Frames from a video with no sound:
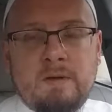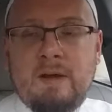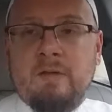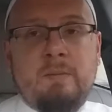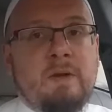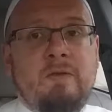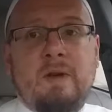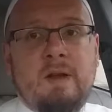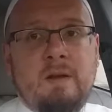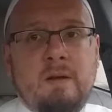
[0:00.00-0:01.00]
Because that's the big
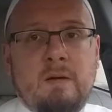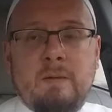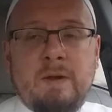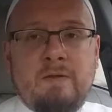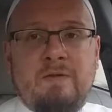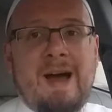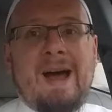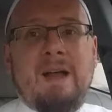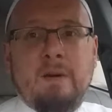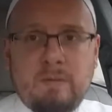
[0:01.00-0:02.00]

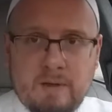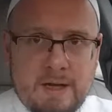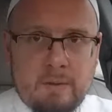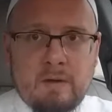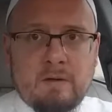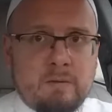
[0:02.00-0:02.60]
fad, I would say, nowadays.